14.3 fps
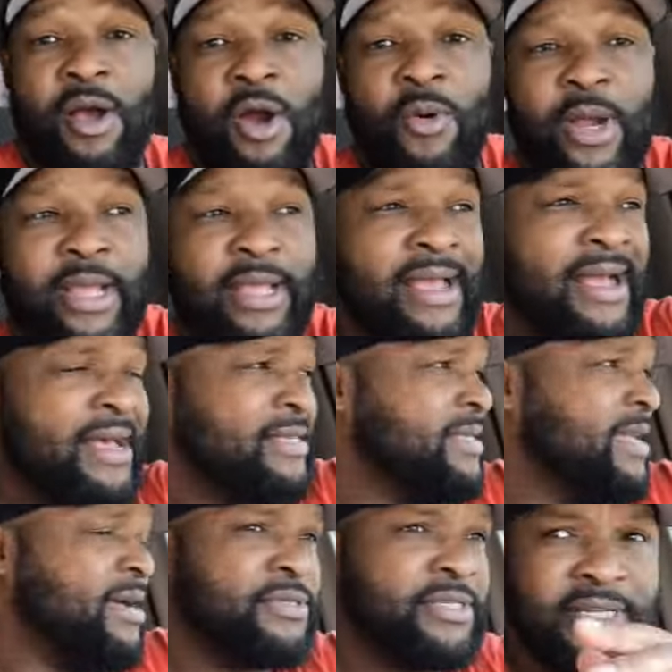All right, guys.
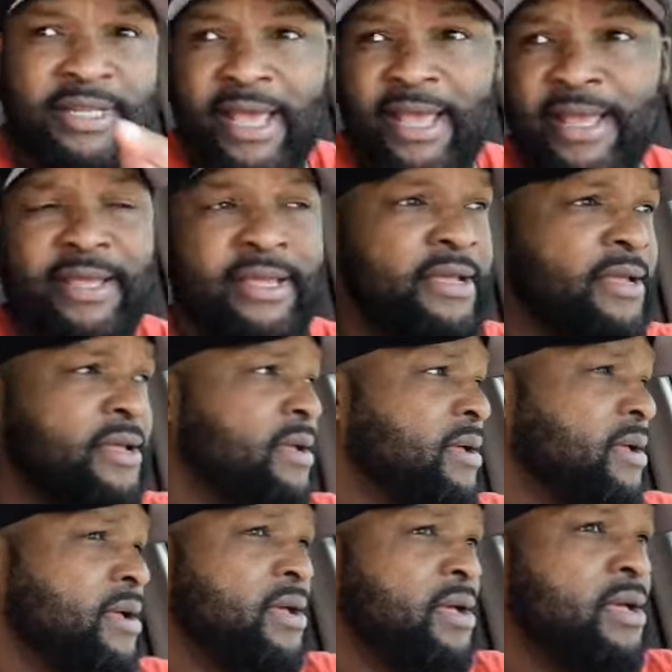Now today,
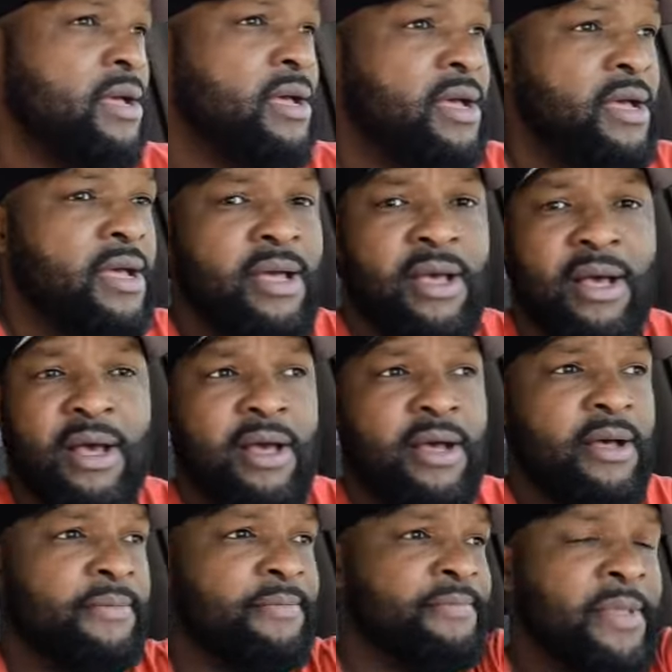
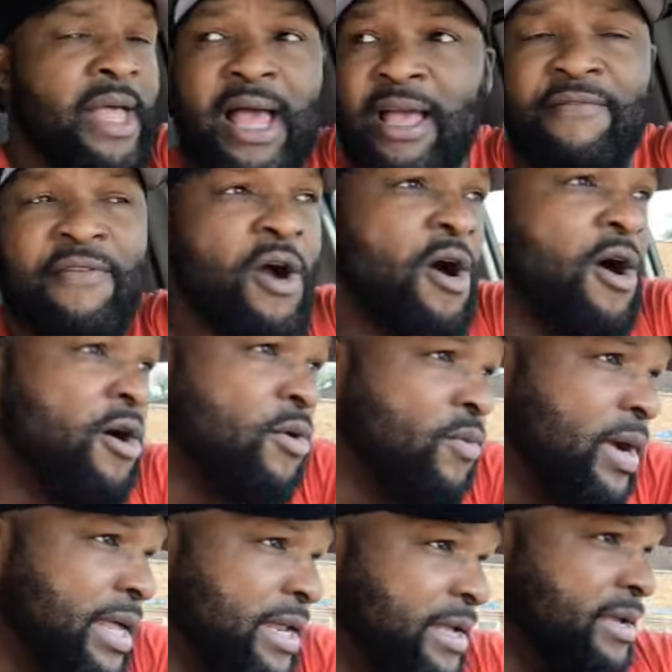um, I have
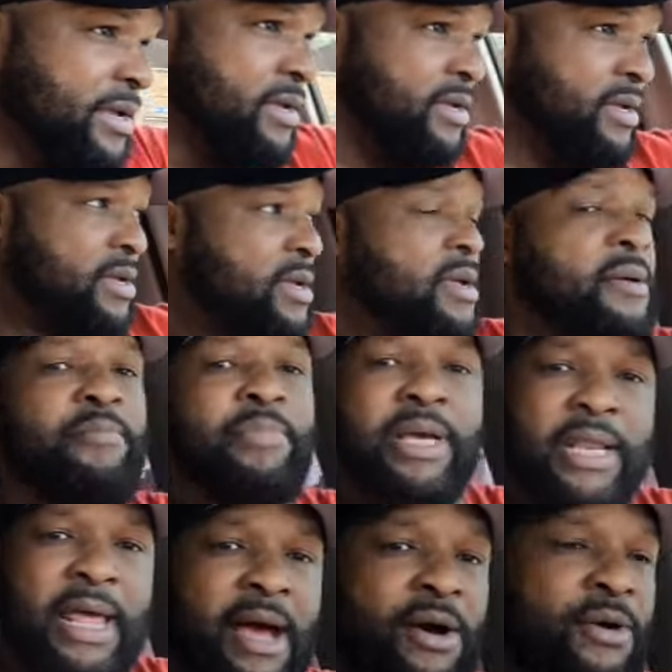already
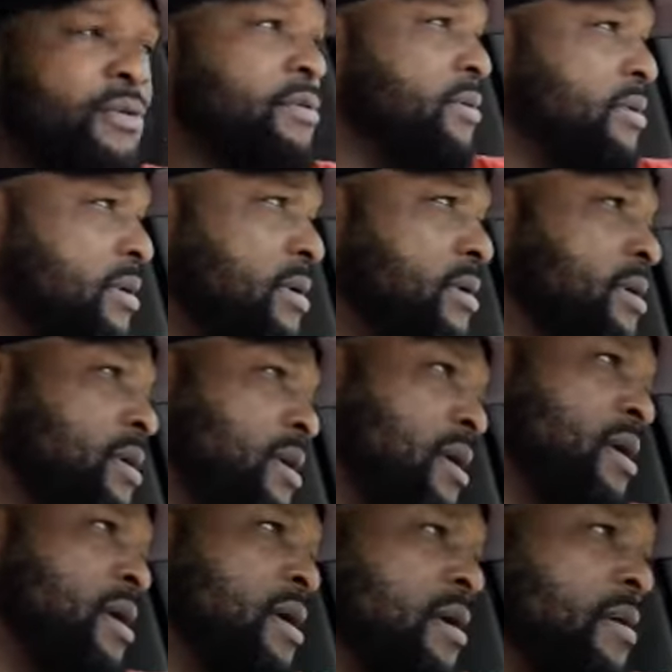been out,
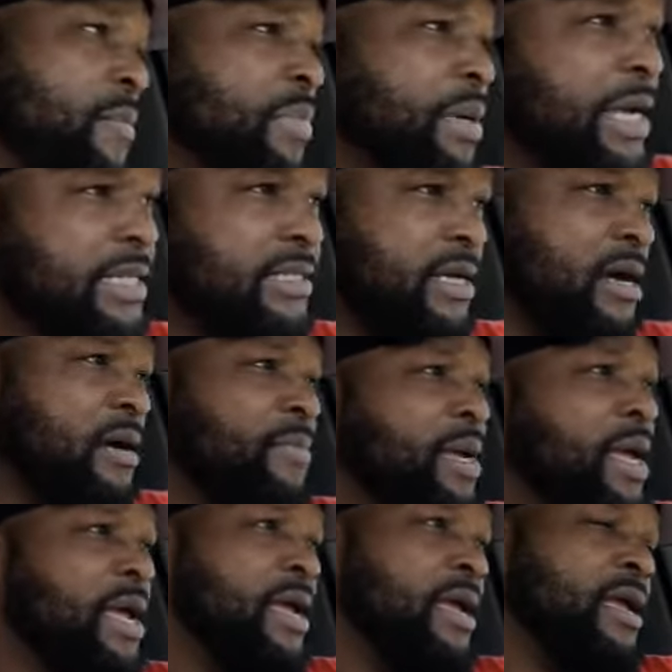picked up
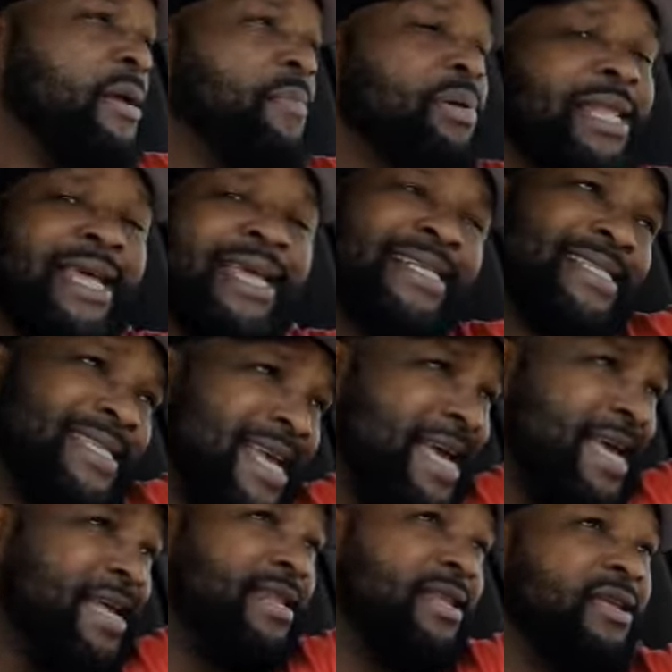a
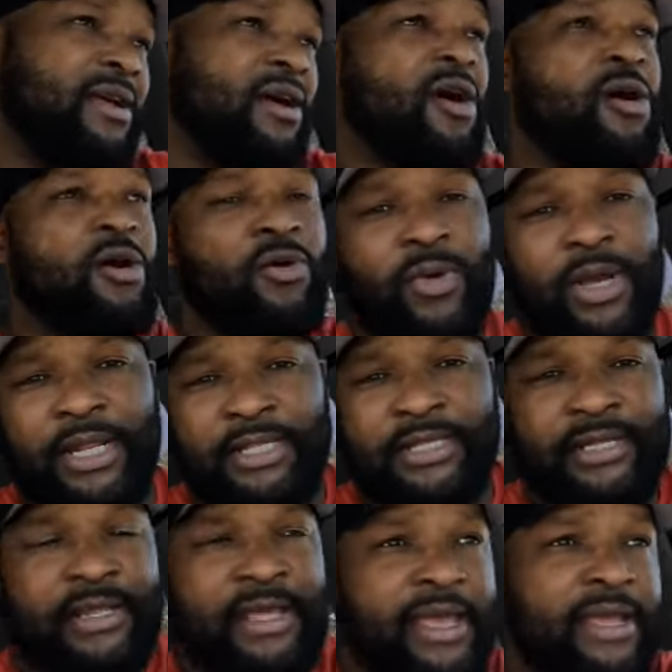playset already
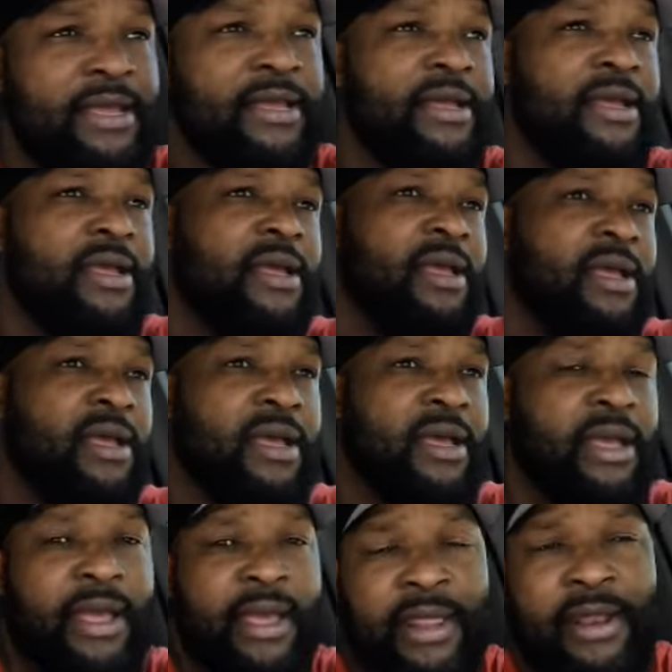today,
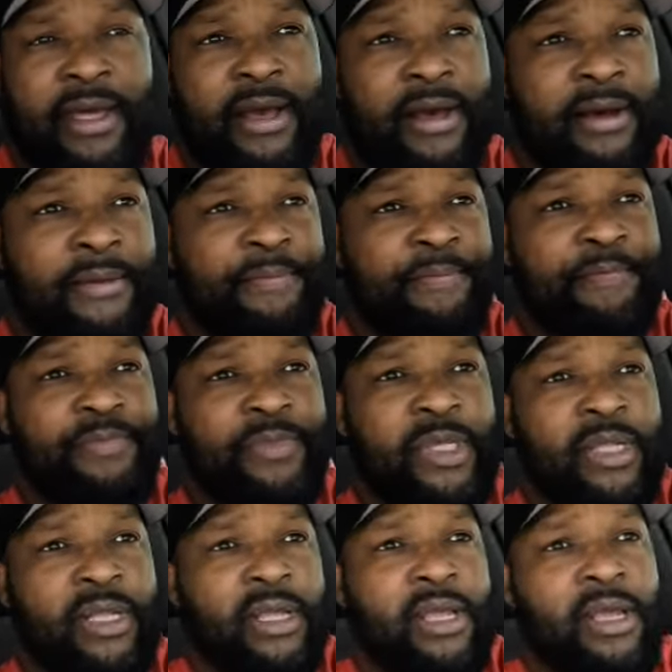and um,
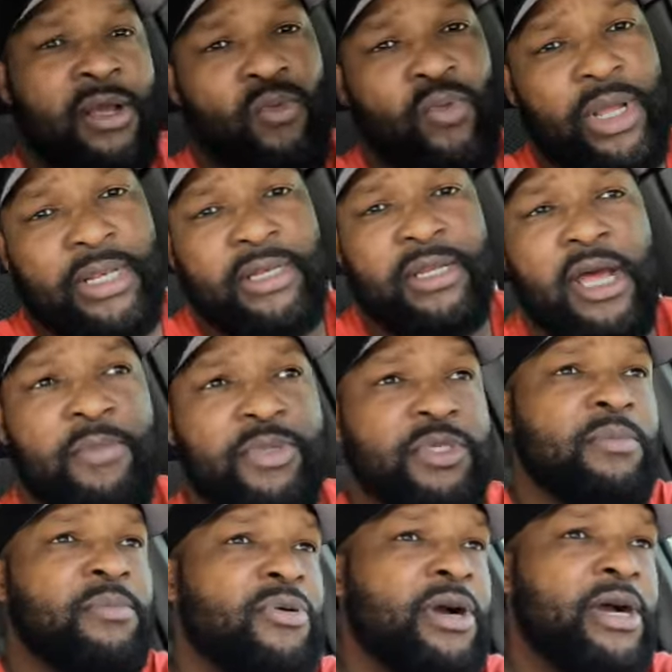went and dumped
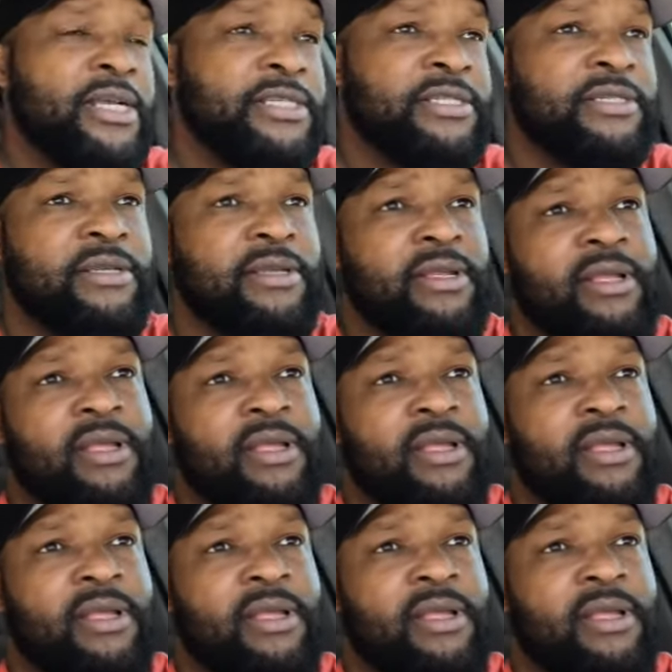some brush.